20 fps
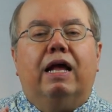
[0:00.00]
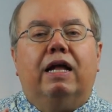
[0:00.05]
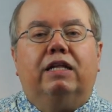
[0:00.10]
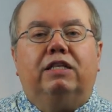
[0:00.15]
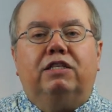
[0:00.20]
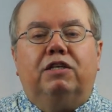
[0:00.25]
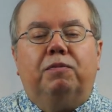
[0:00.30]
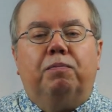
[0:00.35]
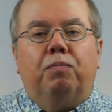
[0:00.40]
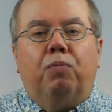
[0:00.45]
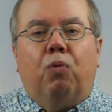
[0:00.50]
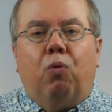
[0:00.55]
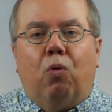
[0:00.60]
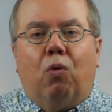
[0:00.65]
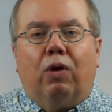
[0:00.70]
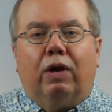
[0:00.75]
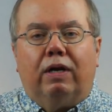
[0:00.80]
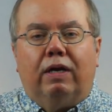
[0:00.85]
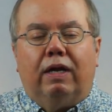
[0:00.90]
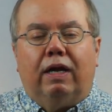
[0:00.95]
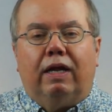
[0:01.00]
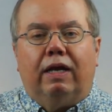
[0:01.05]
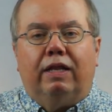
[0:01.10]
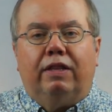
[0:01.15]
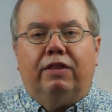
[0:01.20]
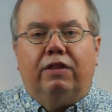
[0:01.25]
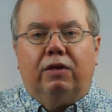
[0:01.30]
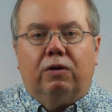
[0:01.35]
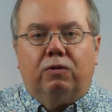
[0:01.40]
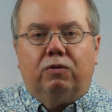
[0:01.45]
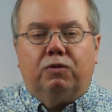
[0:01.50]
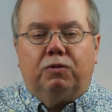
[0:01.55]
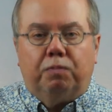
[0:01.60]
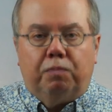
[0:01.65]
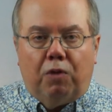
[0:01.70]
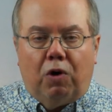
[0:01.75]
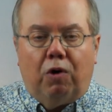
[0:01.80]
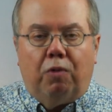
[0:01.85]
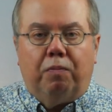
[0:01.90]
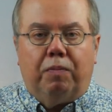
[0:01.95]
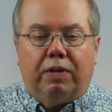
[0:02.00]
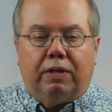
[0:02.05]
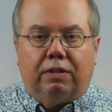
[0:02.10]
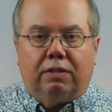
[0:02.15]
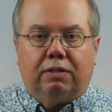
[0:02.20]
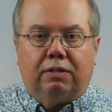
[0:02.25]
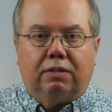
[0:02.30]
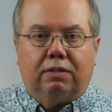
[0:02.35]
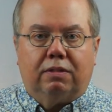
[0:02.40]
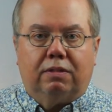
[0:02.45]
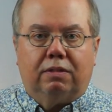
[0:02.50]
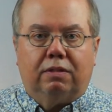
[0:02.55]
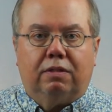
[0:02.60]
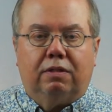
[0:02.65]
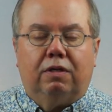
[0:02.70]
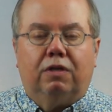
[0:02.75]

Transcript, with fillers: It's important in those moments